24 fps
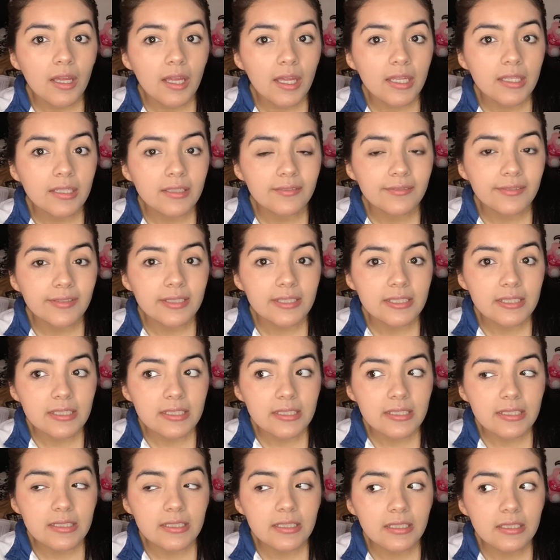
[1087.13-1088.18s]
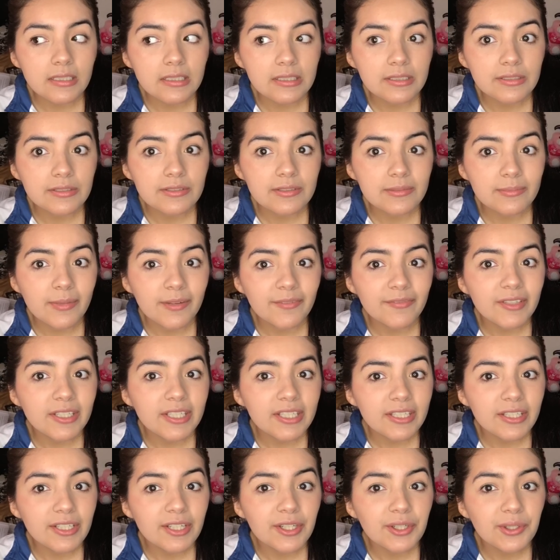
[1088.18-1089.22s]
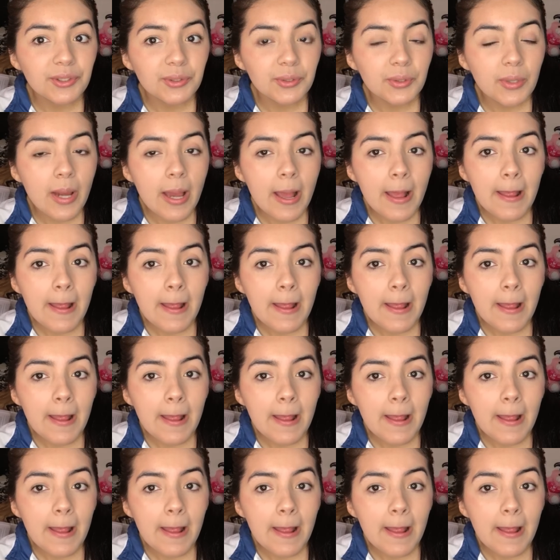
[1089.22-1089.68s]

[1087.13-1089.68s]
anyways, this concludes my video.